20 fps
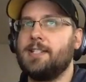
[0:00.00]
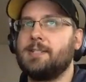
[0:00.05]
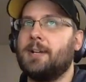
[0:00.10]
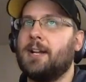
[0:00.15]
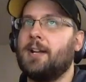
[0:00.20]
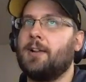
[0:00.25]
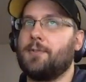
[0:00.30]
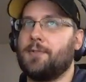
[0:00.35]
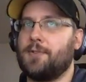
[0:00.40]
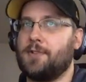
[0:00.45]
but I
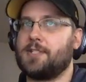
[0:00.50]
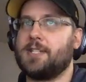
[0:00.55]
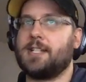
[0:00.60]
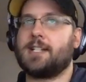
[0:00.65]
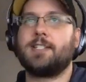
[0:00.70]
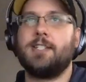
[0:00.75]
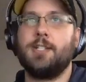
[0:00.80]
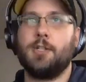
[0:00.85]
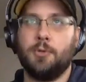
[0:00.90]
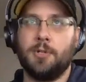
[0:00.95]
know there's like
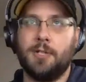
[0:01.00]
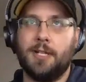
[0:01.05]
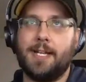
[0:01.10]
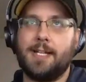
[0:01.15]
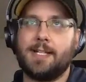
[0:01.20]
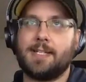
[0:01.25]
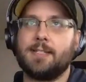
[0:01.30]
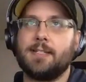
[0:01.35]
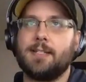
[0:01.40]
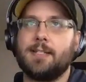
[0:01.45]

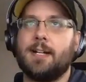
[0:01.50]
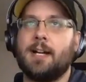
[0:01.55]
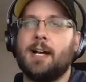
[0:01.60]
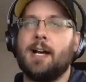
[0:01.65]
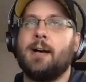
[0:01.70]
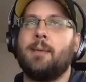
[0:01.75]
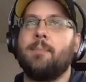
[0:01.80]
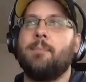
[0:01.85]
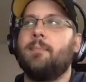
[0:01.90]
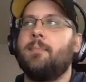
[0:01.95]
SQLite
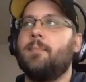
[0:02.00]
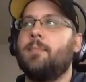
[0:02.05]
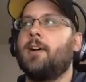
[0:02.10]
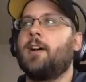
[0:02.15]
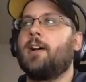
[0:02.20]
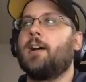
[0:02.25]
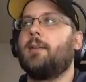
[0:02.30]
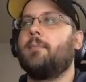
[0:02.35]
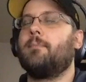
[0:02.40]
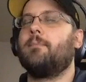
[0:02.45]

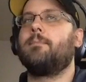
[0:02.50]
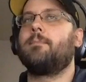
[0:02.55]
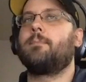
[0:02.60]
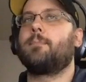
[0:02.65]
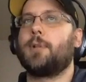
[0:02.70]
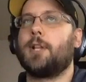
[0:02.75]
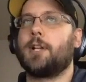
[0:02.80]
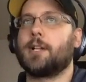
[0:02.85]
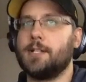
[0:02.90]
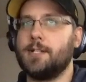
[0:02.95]

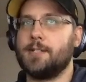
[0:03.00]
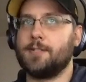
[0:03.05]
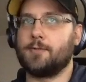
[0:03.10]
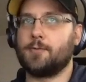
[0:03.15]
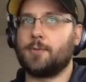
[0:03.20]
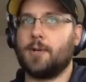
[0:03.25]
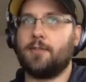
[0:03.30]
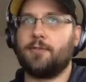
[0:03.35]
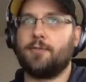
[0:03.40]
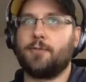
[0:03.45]
plugins as
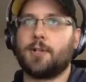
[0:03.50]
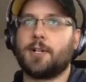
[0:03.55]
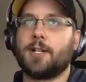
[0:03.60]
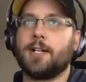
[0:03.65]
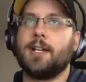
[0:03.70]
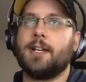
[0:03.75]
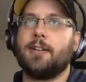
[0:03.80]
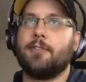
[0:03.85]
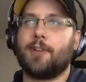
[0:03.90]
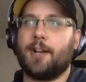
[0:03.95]
well for it
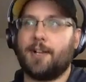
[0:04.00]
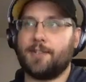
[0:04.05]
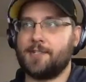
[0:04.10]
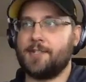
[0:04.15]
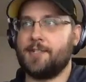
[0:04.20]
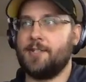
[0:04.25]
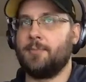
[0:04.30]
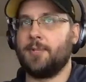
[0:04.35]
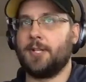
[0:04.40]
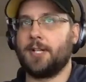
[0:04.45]
and file
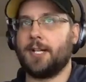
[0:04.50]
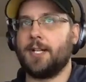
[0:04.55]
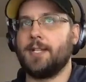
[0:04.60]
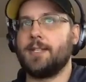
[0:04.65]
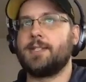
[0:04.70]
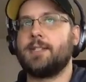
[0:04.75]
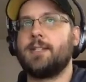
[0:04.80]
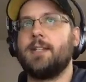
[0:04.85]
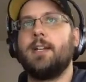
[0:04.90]
system plugins.